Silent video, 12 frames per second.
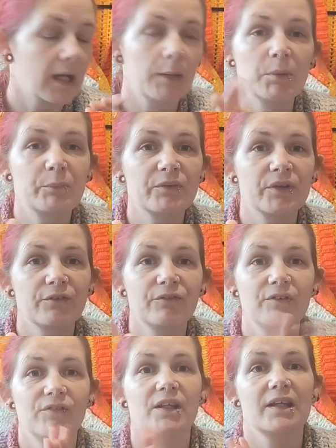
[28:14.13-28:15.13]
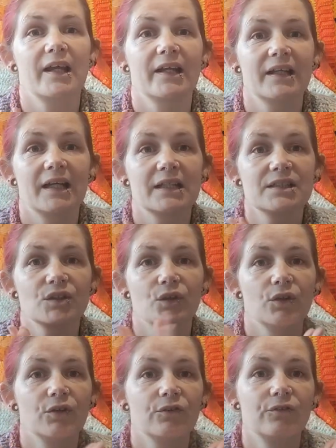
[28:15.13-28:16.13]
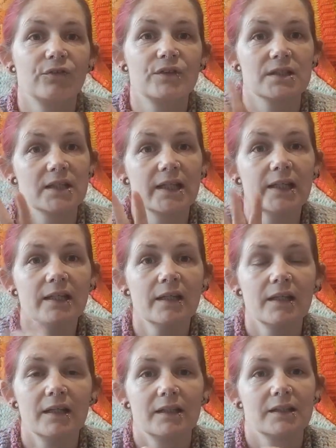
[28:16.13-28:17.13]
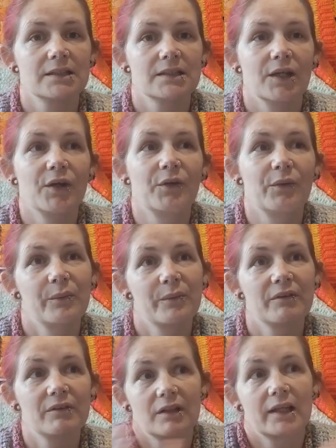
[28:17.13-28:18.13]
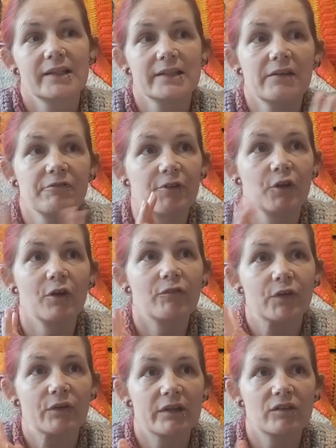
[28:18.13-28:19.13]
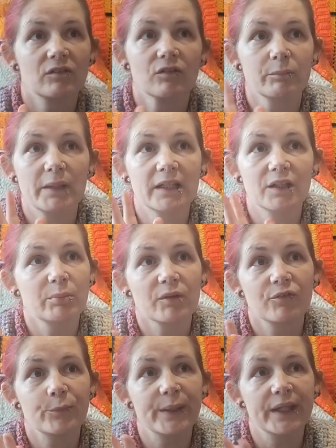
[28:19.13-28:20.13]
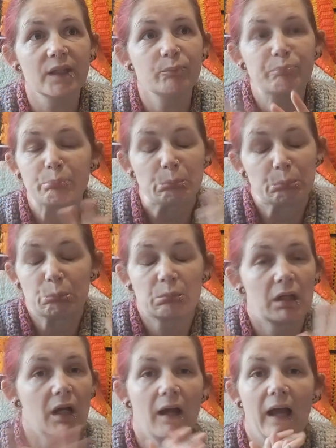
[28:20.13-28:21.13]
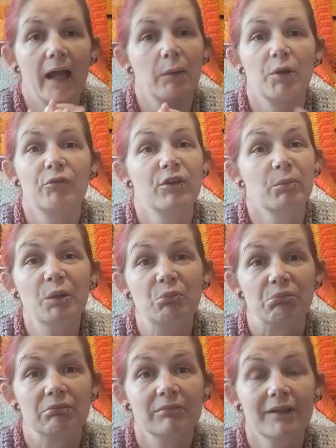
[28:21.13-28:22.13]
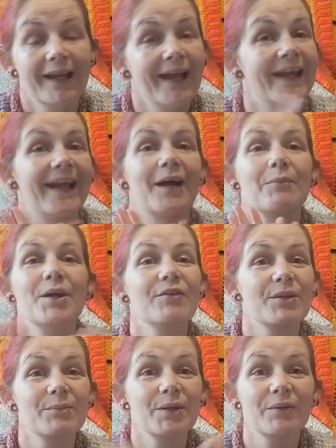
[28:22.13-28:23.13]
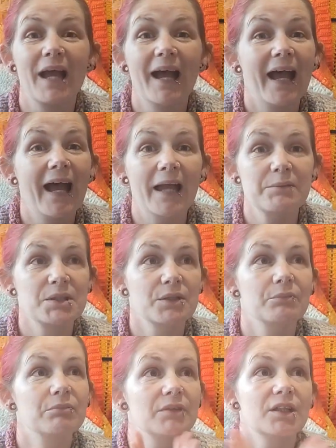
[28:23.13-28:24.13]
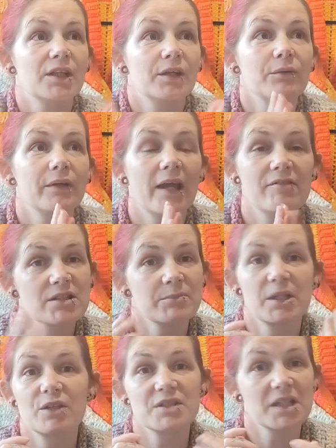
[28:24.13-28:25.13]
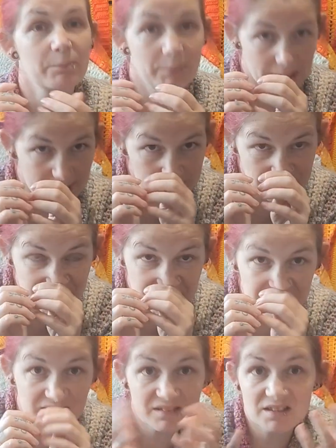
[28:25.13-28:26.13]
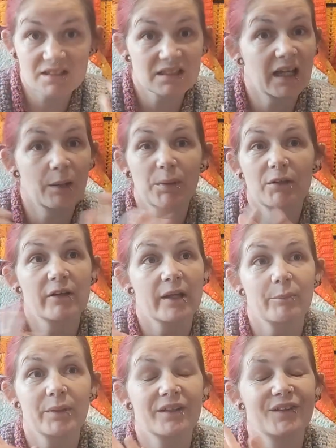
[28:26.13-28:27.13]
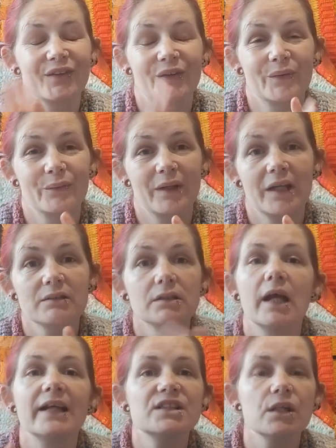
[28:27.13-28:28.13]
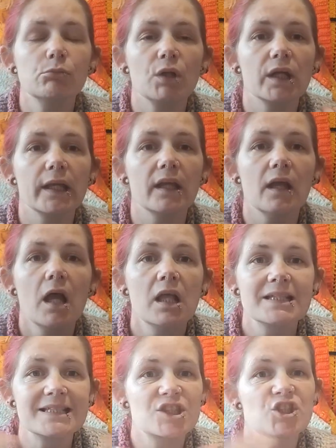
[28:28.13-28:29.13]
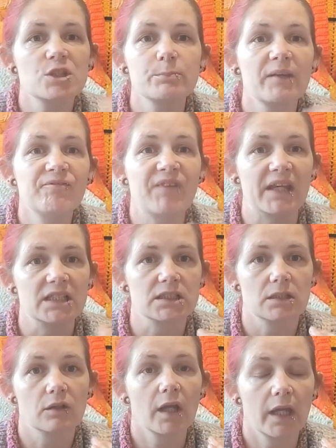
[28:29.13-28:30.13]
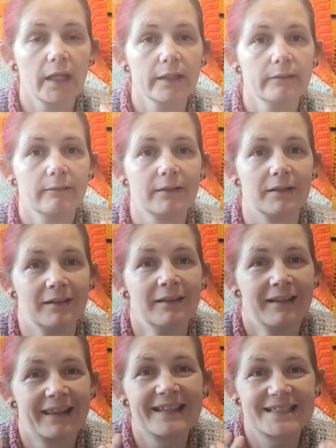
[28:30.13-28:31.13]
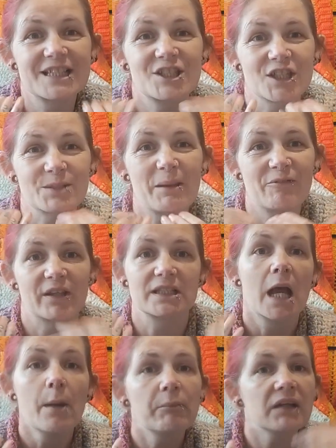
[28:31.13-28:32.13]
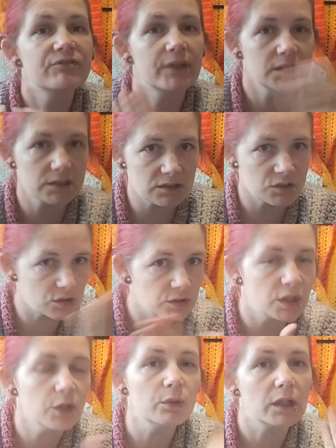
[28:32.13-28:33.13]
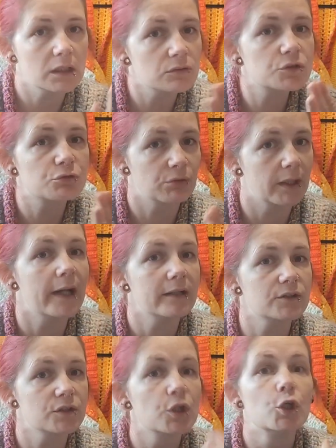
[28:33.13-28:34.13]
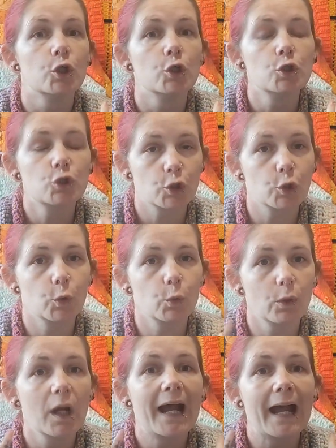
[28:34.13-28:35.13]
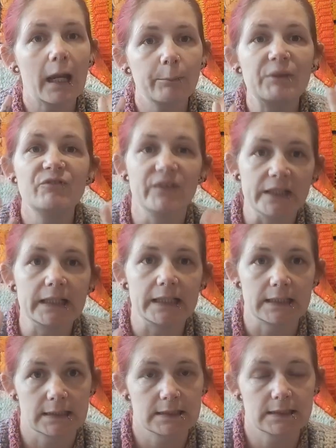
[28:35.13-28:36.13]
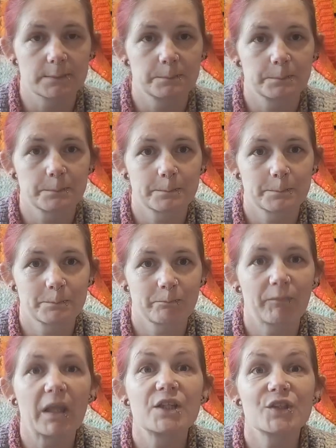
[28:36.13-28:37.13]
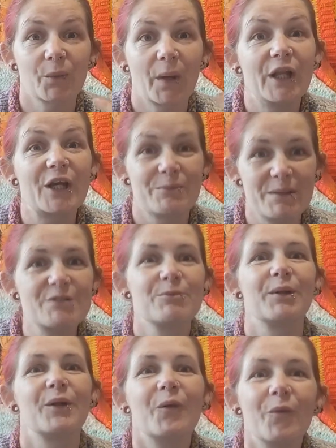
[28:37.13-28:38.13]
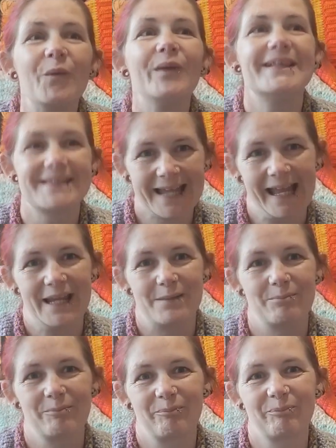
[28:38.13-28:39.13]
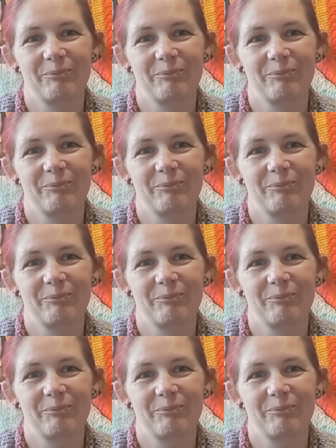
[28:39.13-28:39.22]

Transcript: I'm up to 59 as of today. So, like I said, for a lot of you, that's not many. But for me, I'm over the moon. I am over the moon. I'm so, you know, every time it goes up, I'm just happier and happier. So I don't look it. This is just my face, okay? This is just my face. My face does not know how to react to happy feelings. So I look miserable all the time.